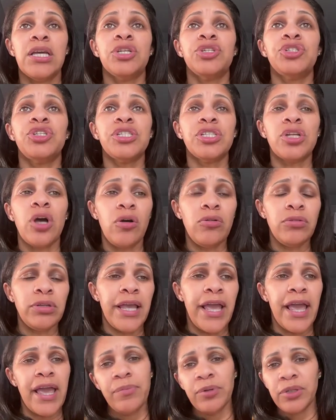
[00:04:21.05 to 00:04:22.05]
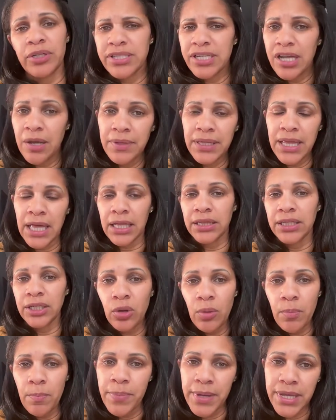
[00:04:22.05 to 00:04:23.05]
she's only able to tell me like
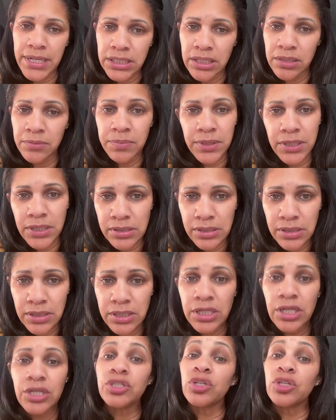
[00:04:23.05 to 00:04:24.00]
little bits and pieces.